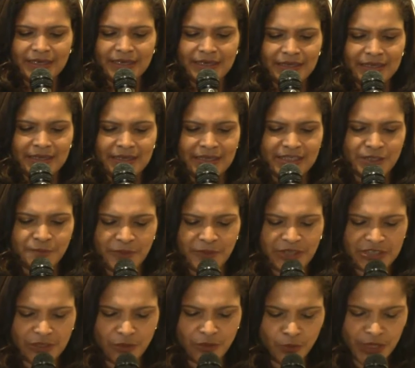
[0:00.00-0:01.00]
A special
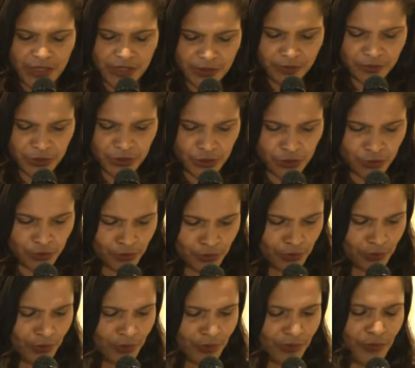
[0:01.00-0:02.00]
welcome too
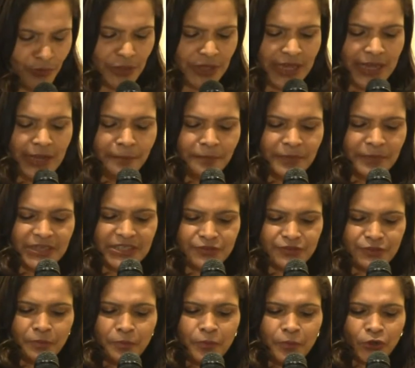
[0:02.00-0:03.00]
for the companies from
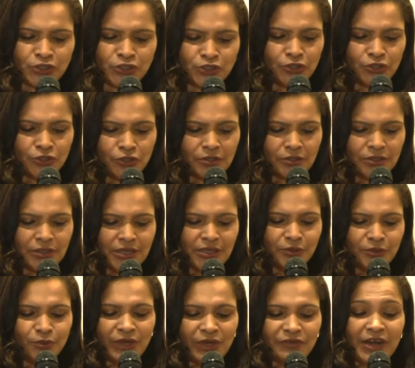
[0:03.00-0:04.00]
Portugal who
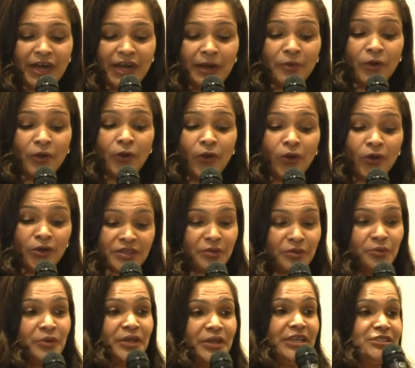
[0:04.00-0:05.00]
have come all the
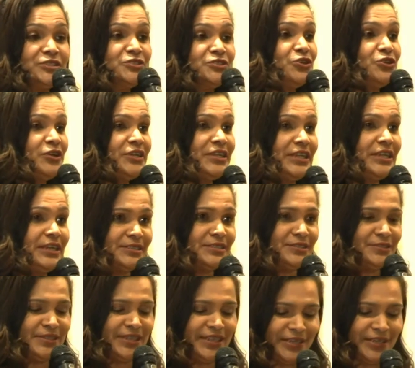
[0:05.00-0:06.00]
way to join us today.